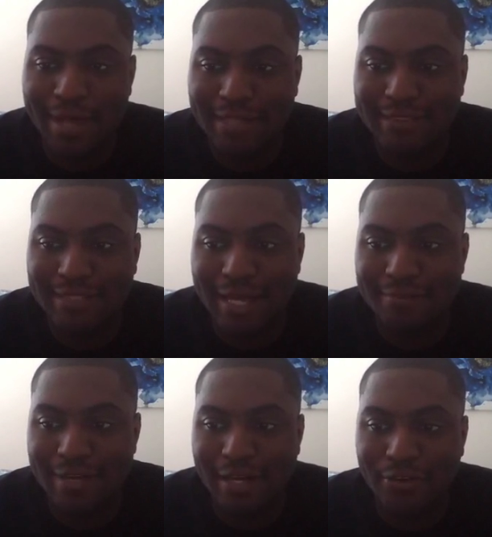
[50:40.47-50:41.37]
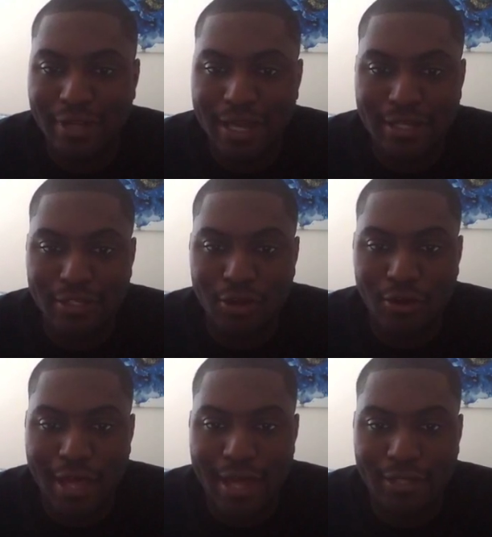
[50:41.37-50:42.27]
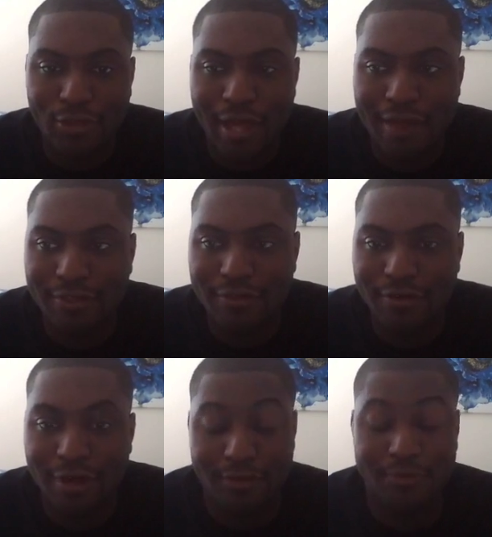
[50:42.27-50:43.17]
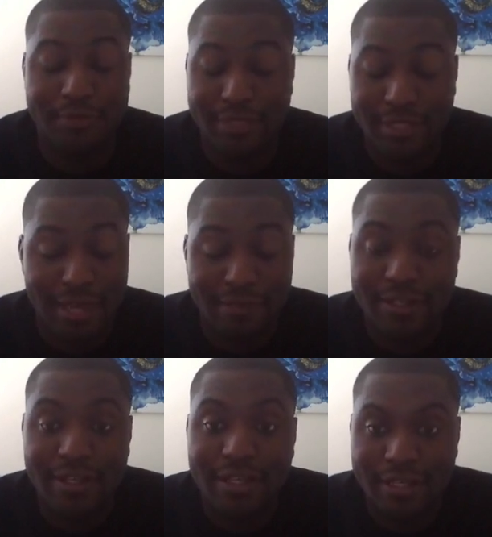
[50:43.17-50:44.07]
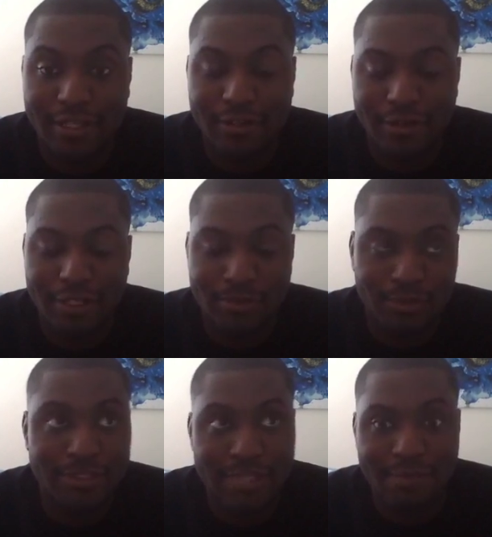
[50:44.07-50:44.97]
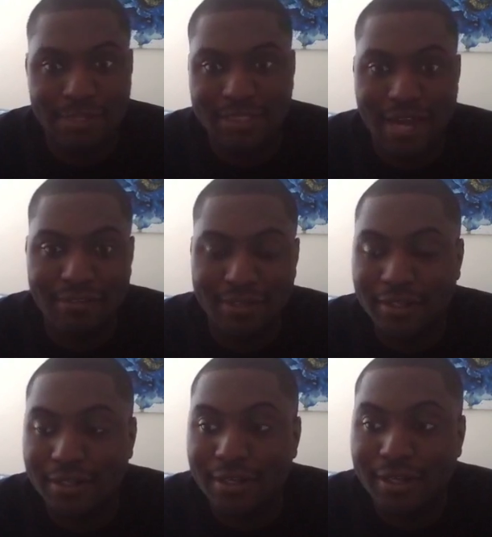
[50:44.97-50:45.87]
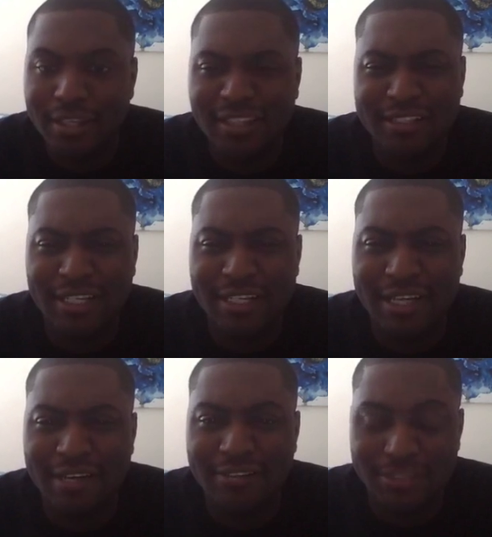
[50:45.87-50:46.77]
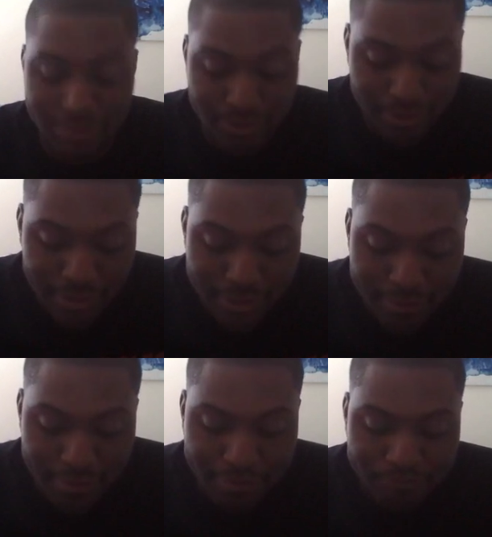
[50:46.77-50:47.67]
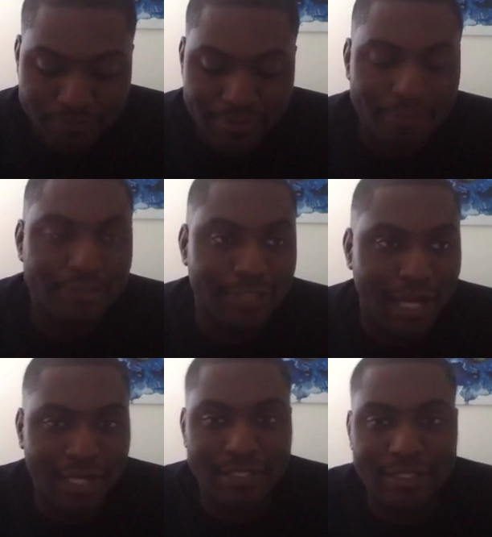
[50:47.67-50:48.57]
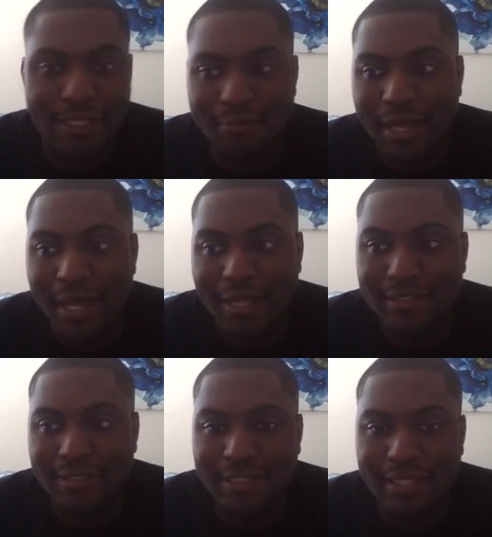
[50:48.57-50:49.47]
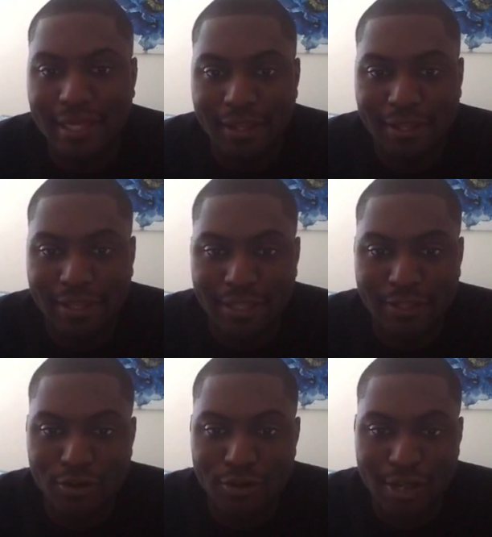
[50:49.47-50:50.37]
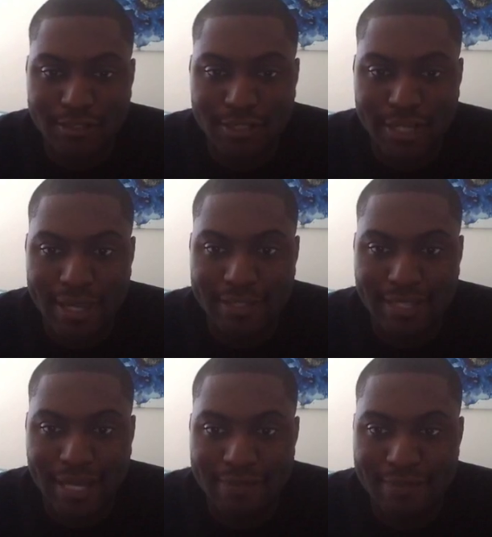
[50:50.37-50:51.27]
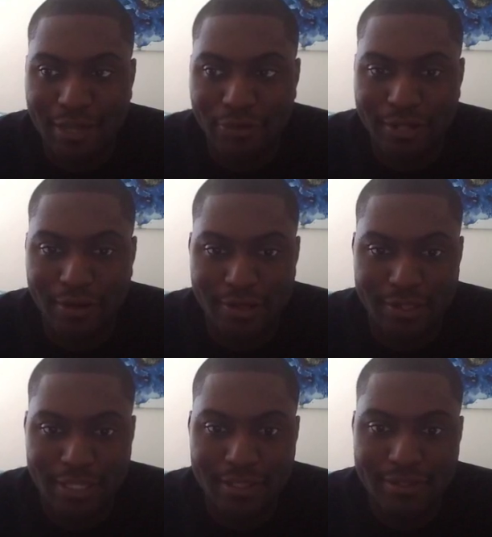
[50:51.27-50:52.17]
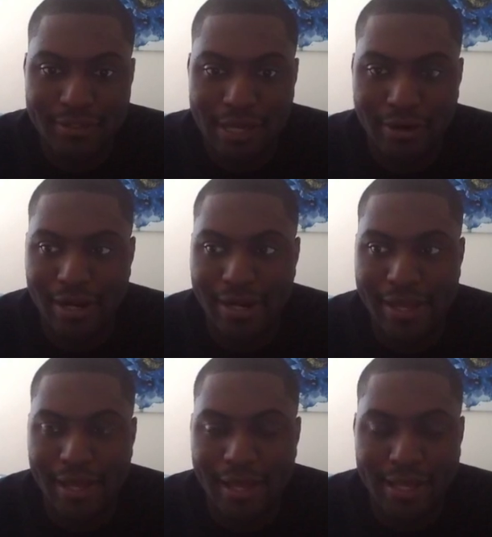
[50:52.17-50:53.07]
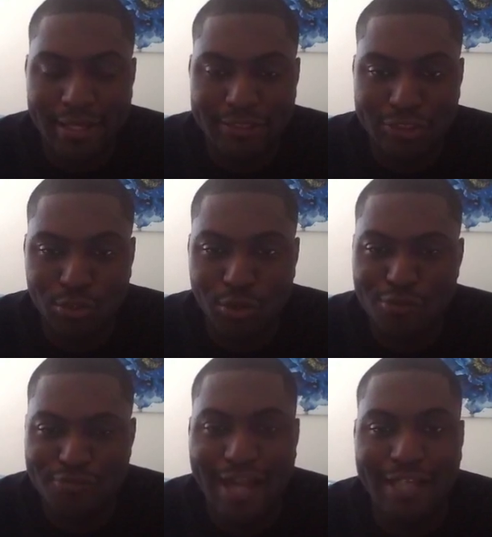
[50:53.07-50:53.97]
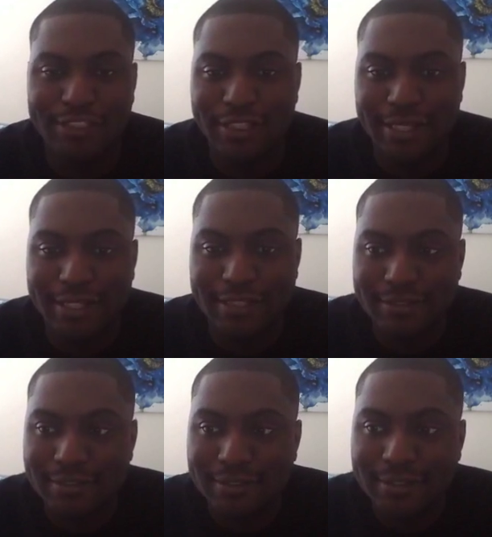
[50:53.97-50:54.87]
Impact, Taya Valkyrie, and Killer Cross. Well, his name is Kevin. He looks like a Kevin too. But Johnny Impact, Killer Cross, and Taya Valkyrie are a thing. They're a pseudo faction, I guess.